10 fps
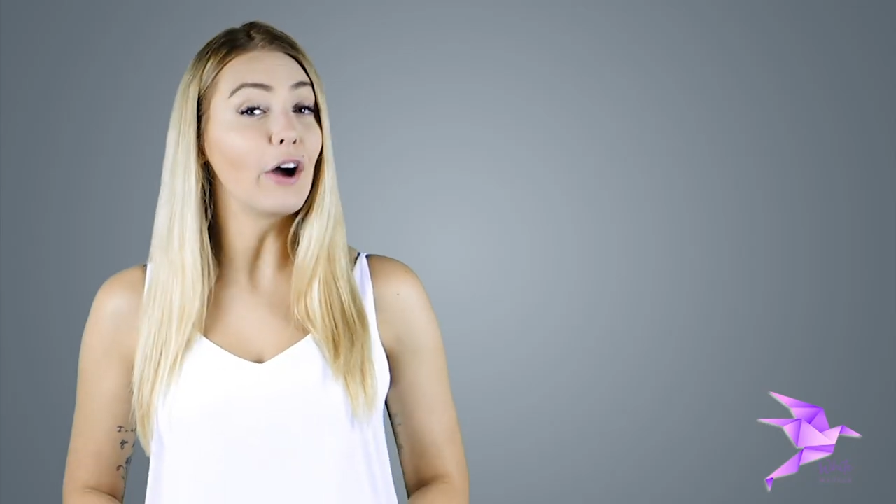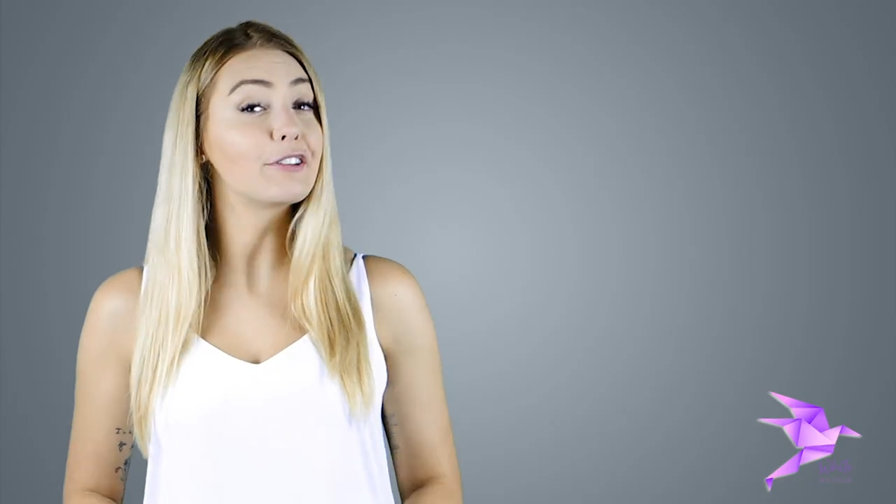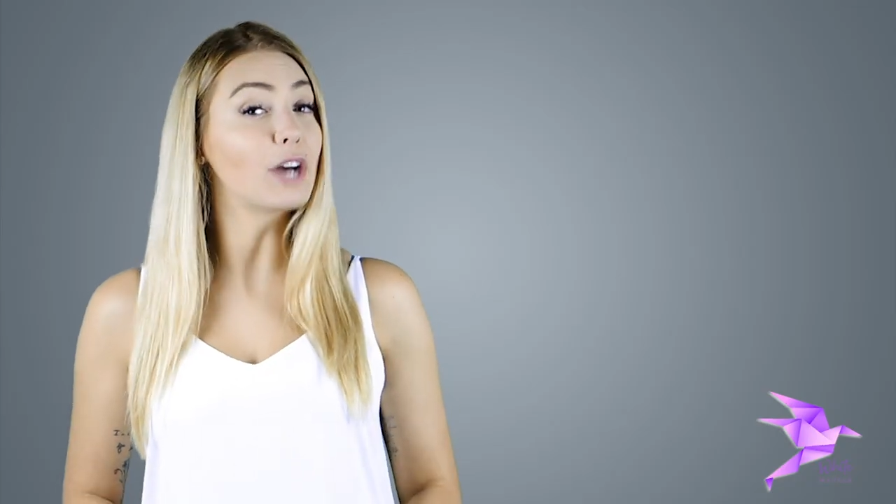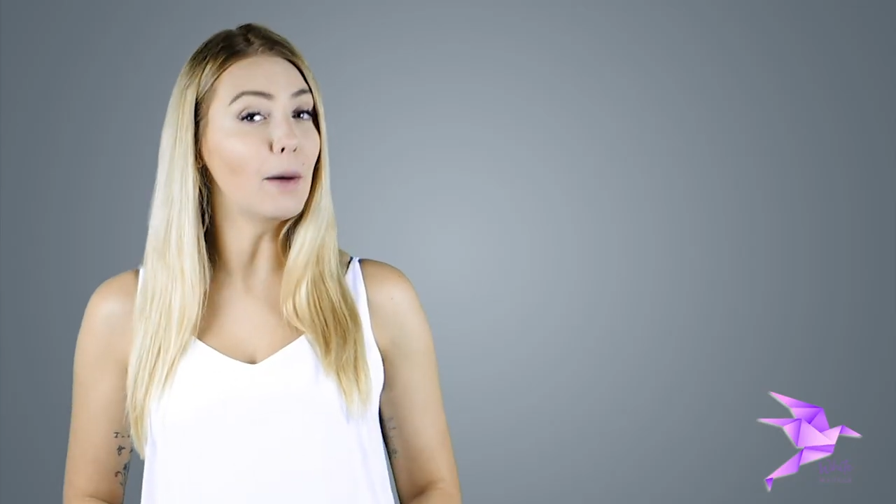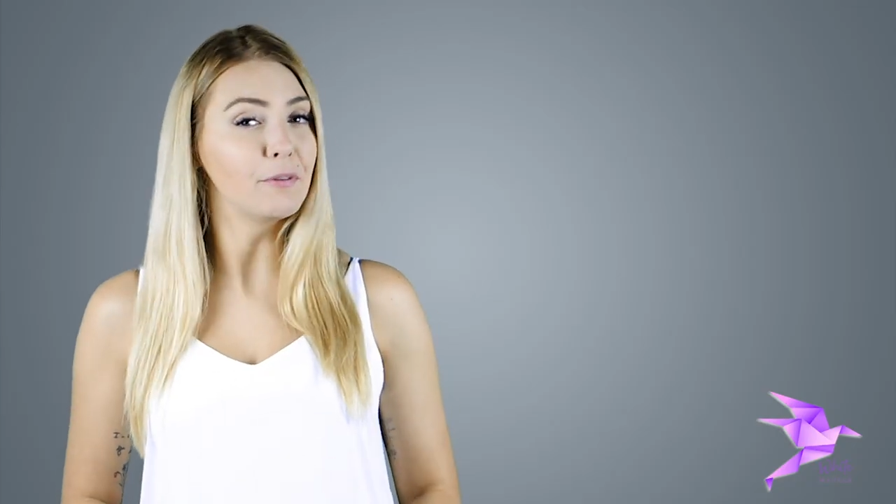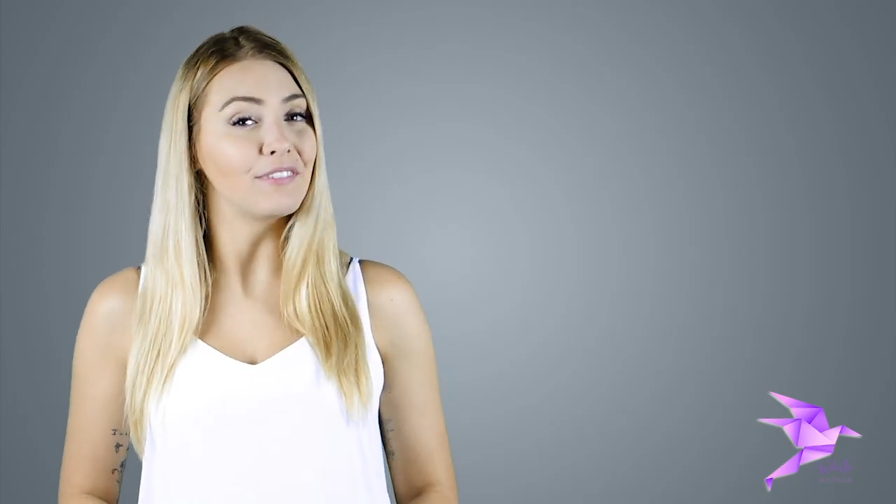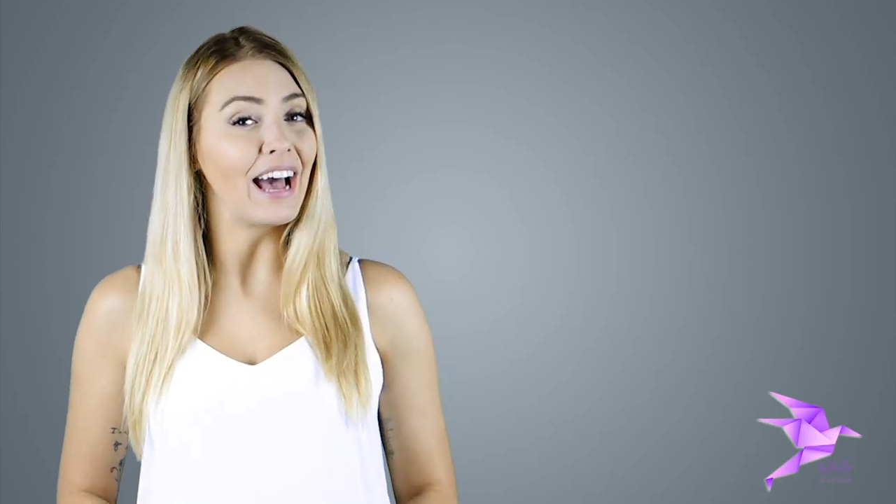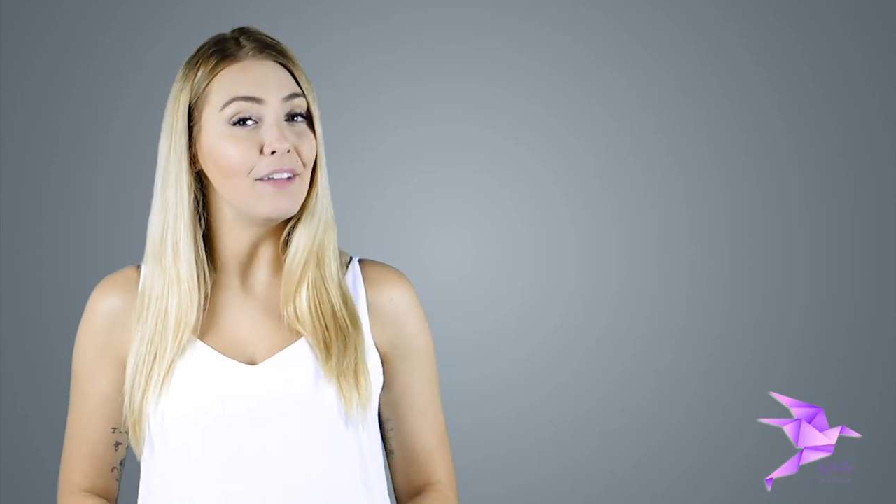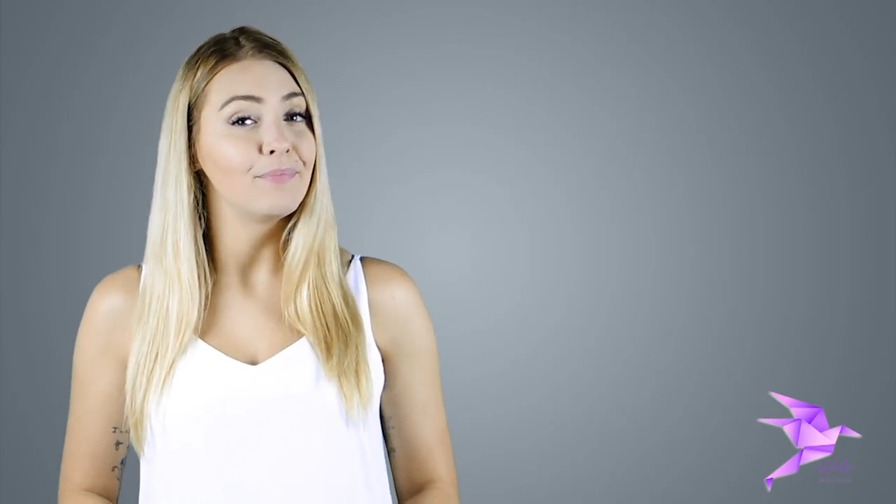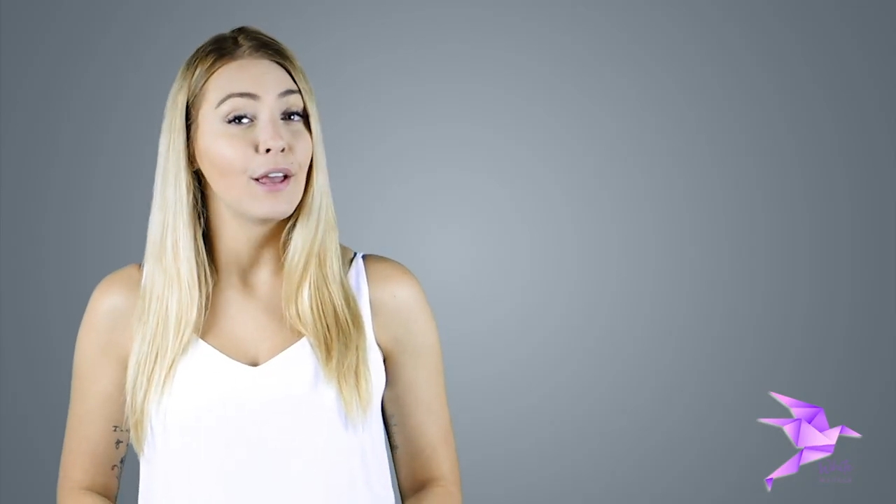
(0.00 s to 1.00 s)
On top of
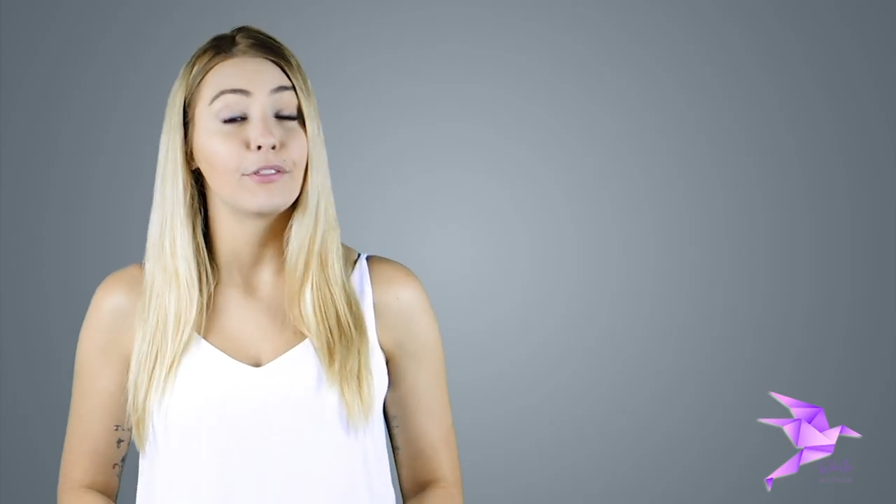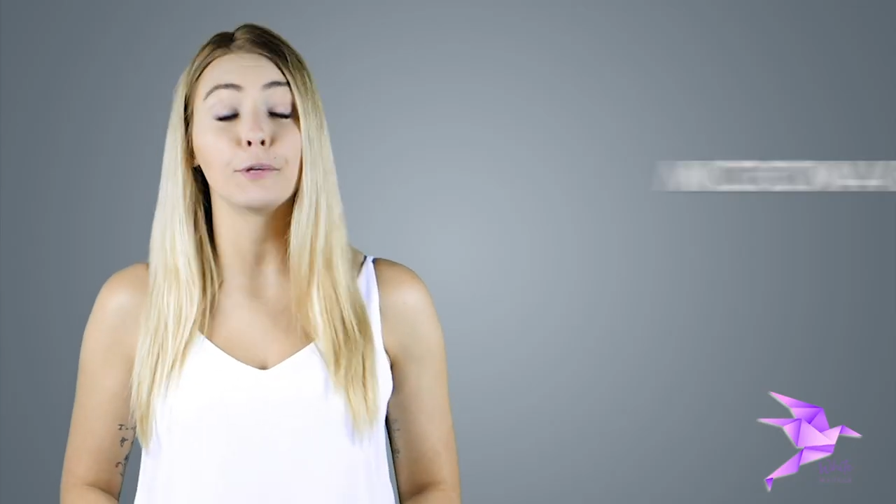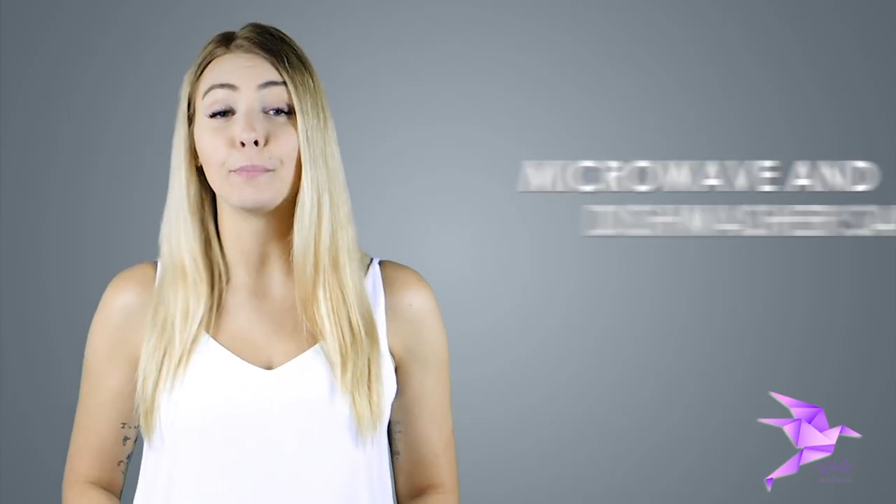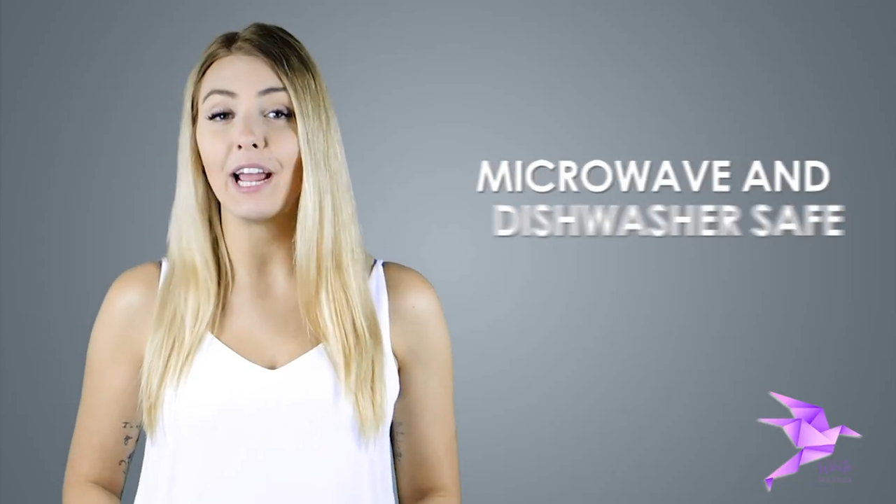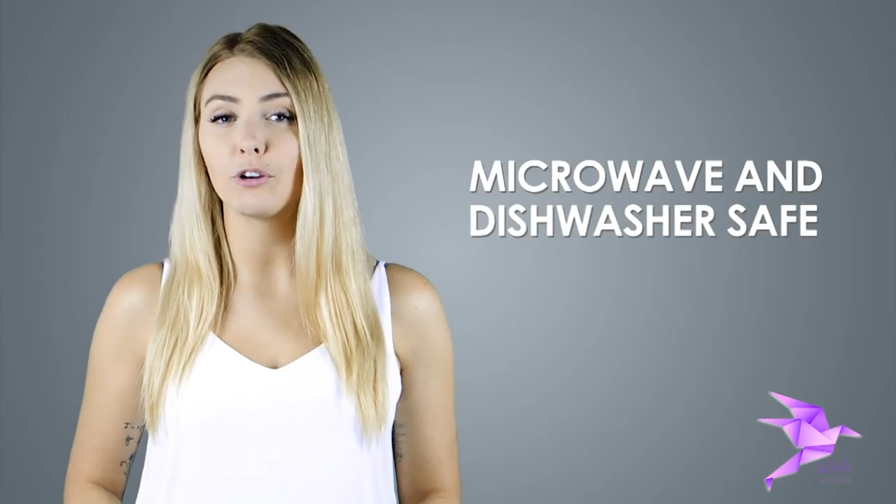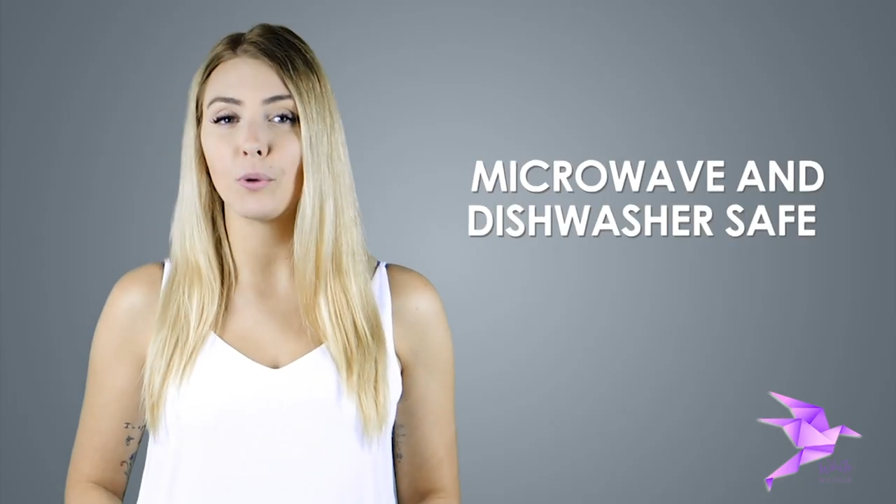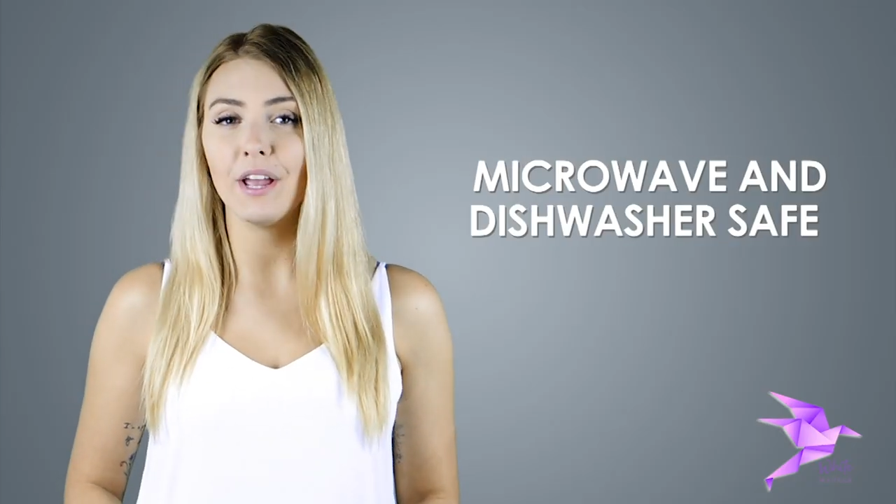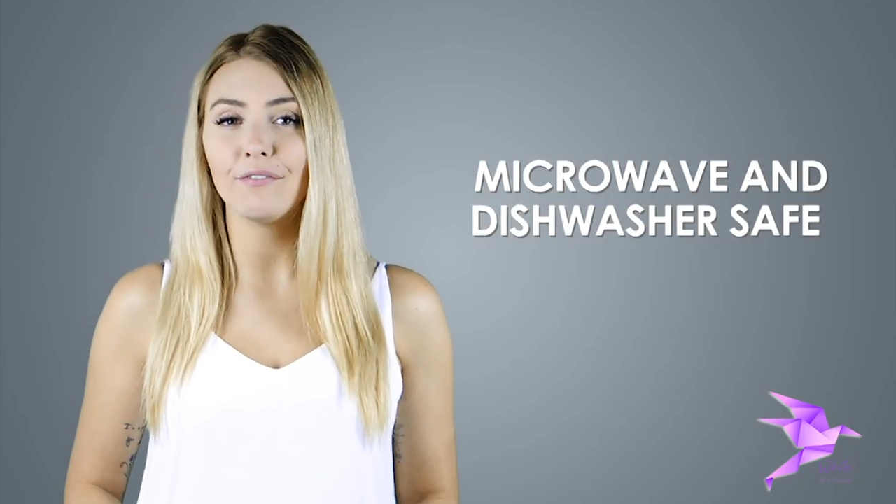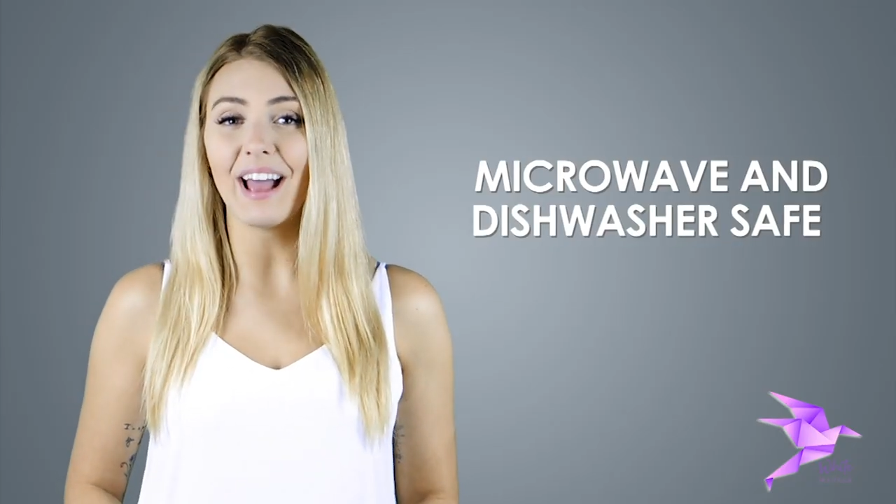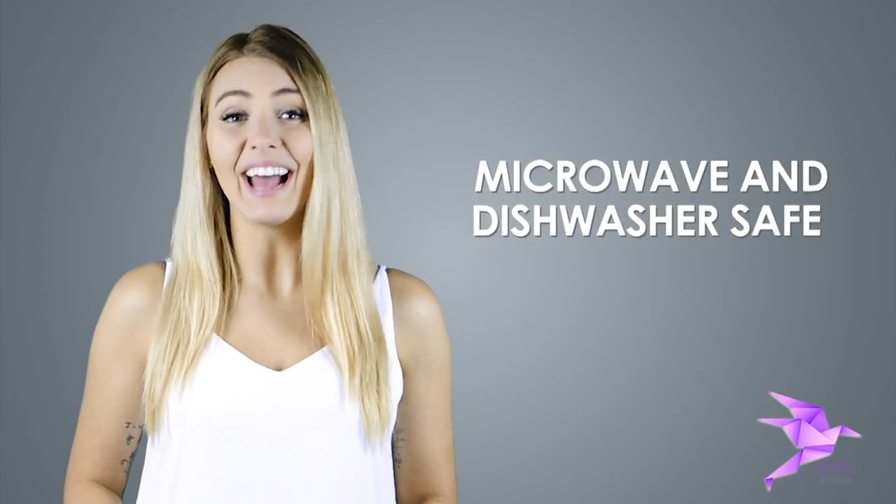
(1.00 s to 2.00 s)
that, they're microwave